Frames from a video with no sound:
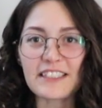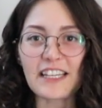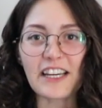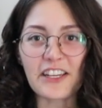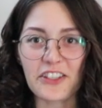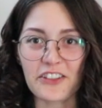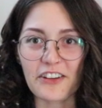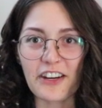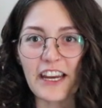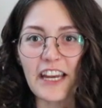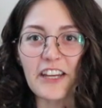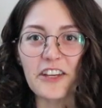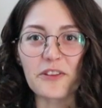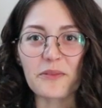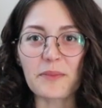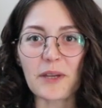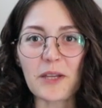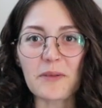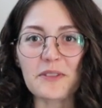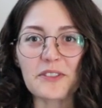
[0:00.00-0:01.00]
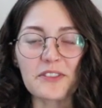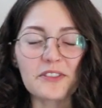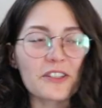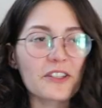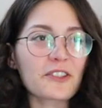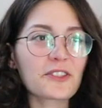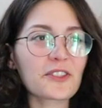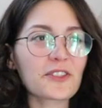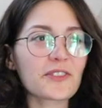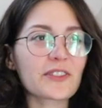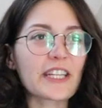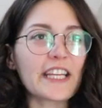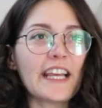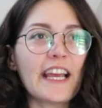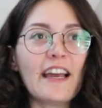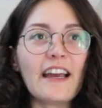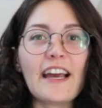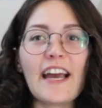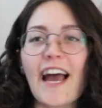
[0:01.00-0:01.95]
decorate your baby's nursery,